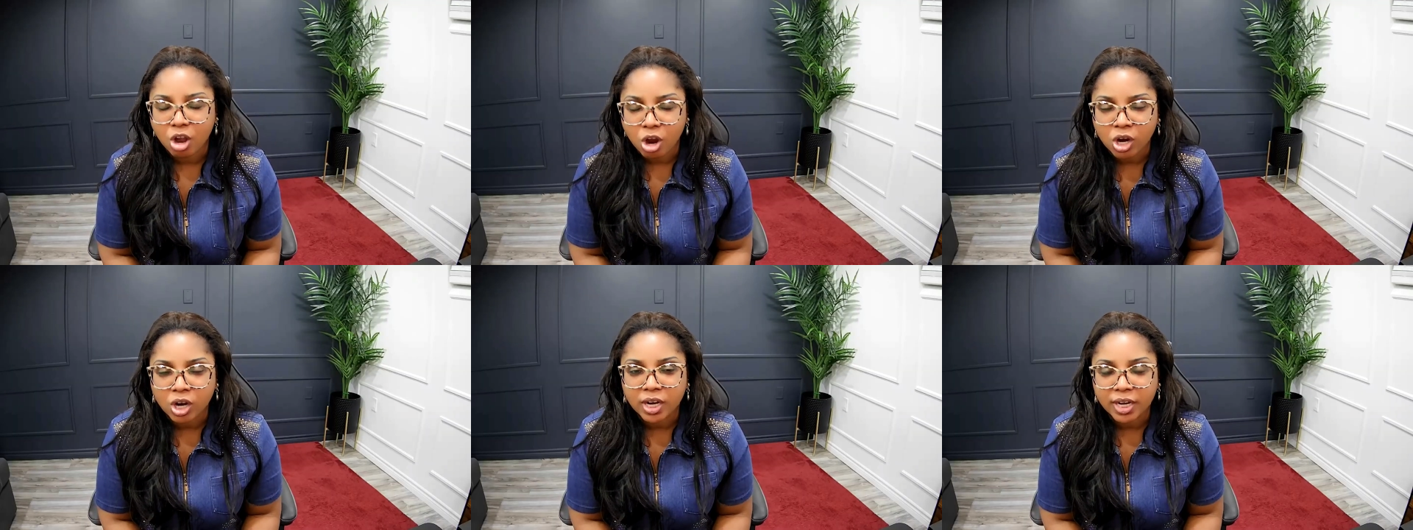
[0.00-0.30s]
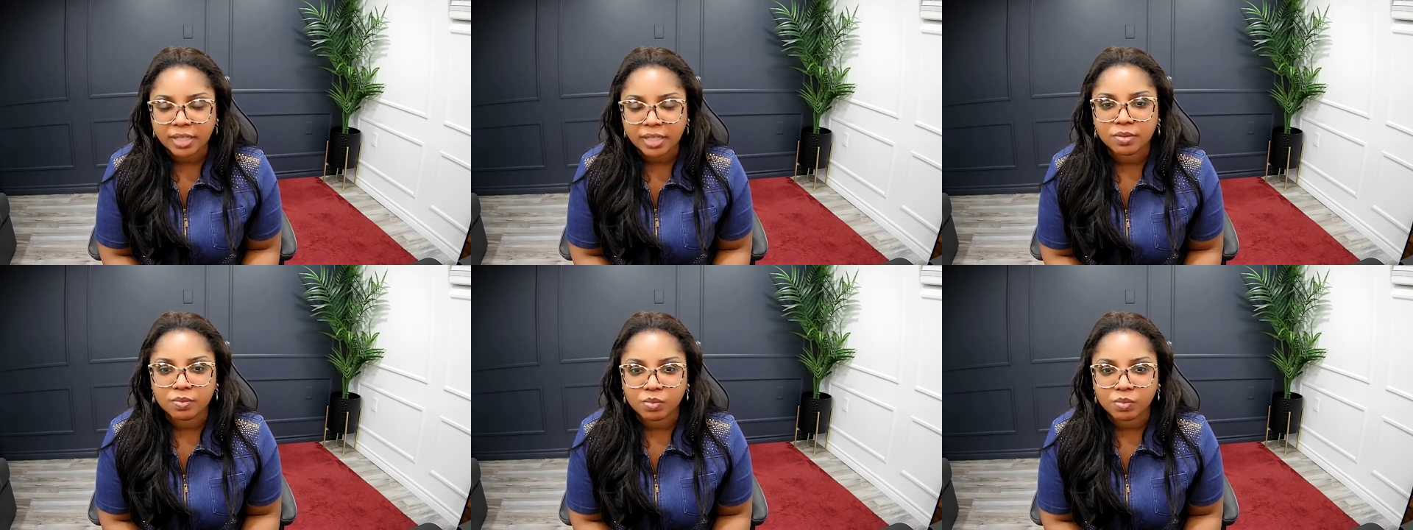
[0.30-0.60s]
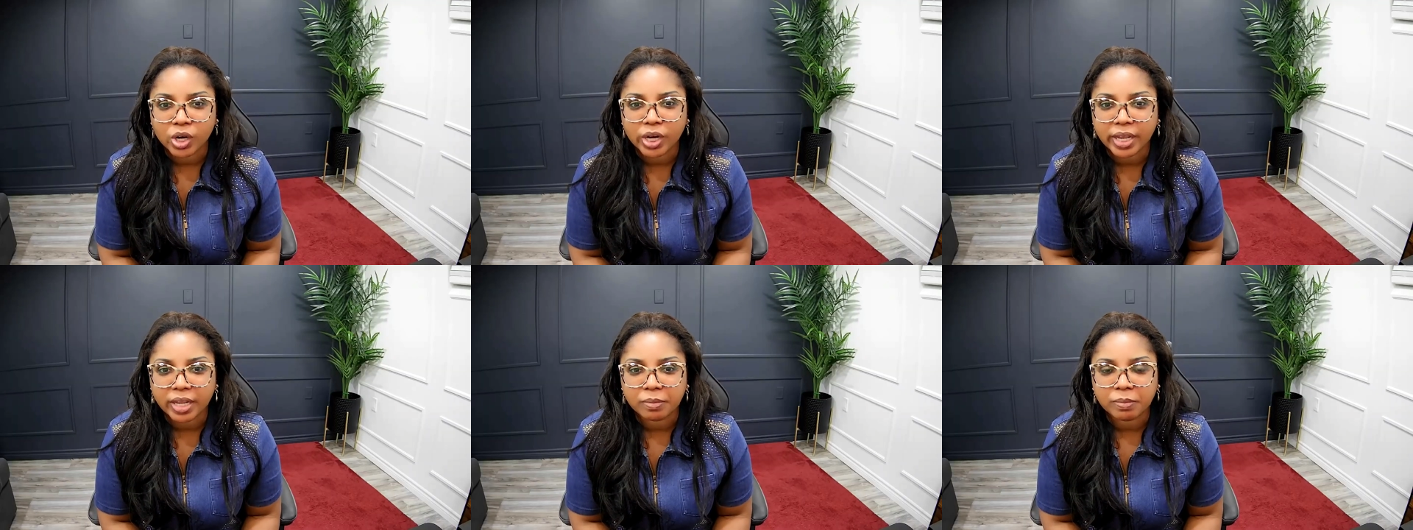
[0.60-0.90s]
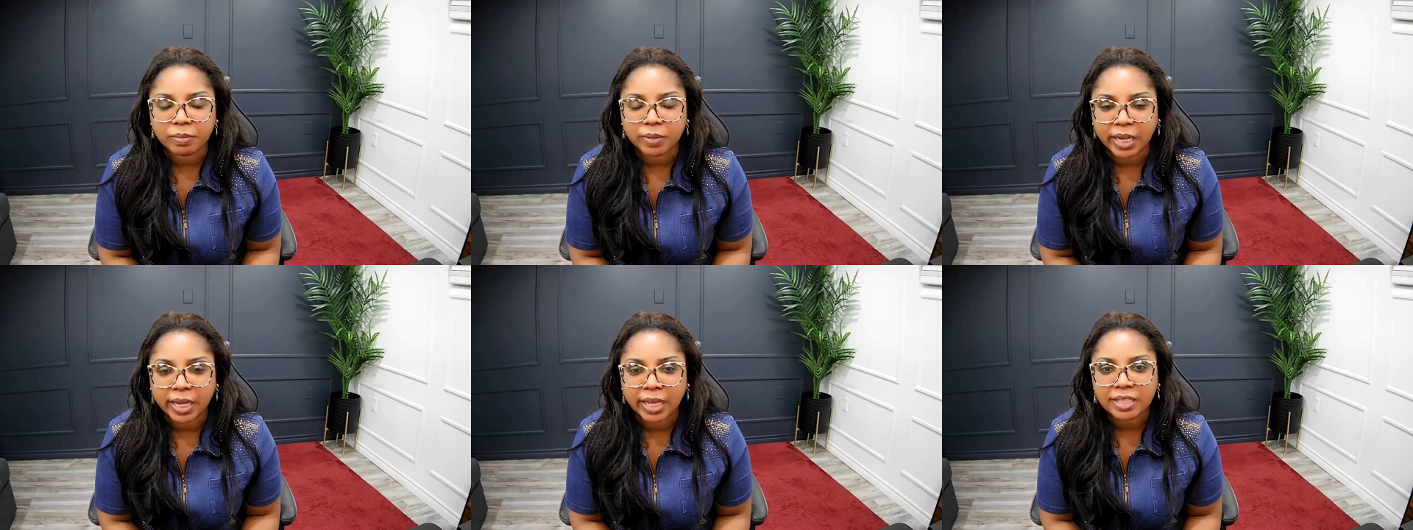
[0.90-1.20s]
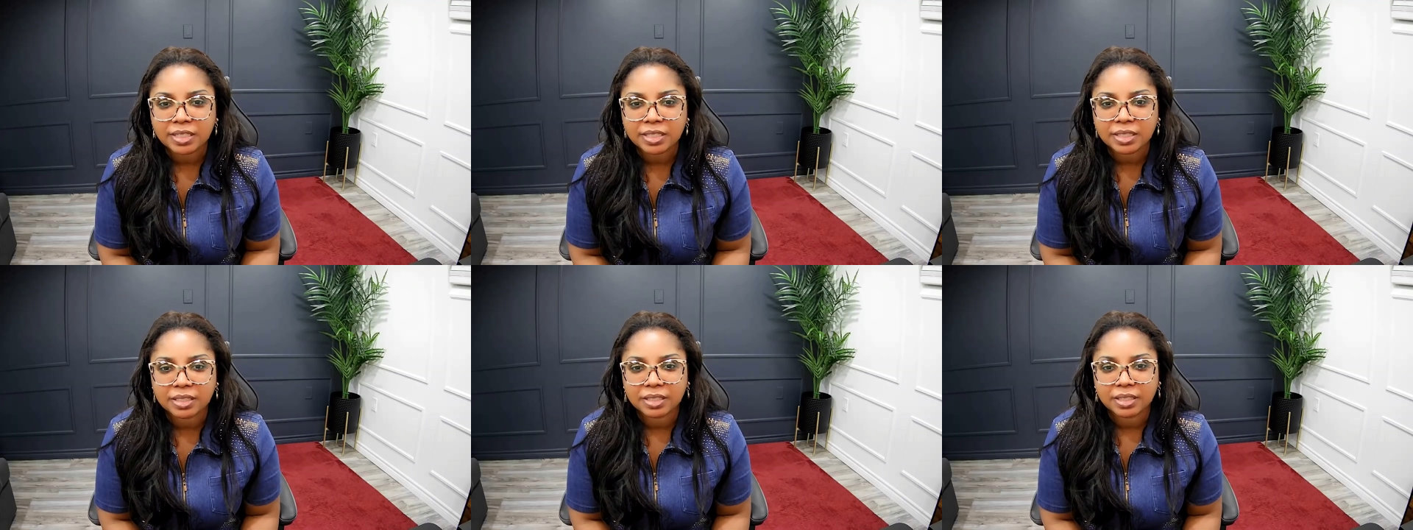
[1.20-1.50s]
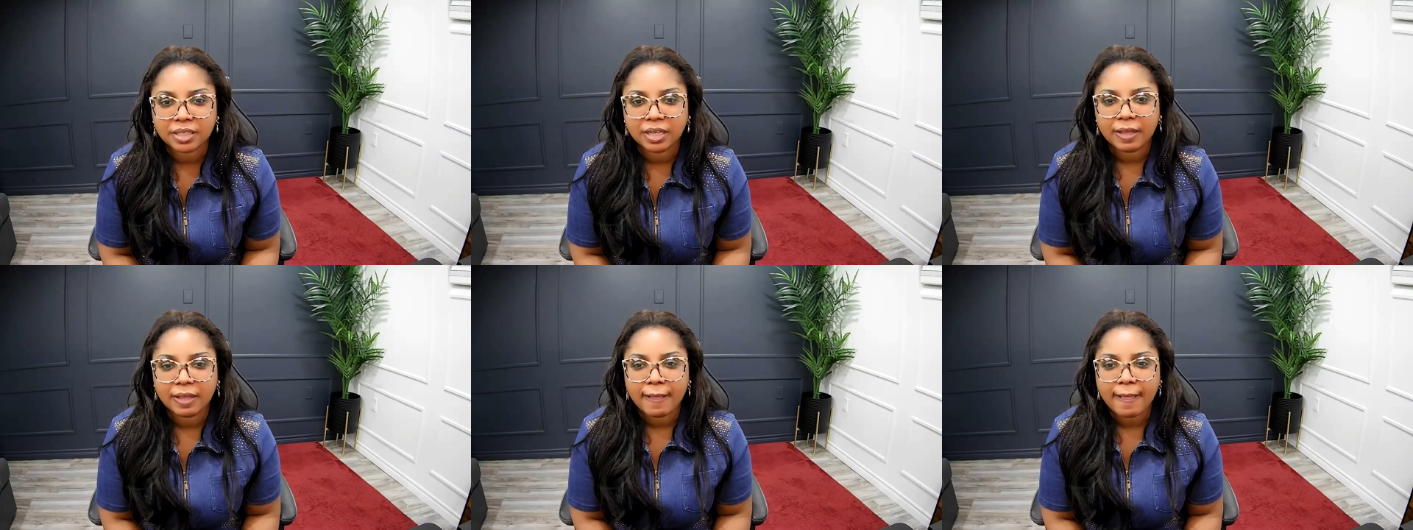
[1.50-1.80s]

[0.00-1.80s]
are in the marketplace?"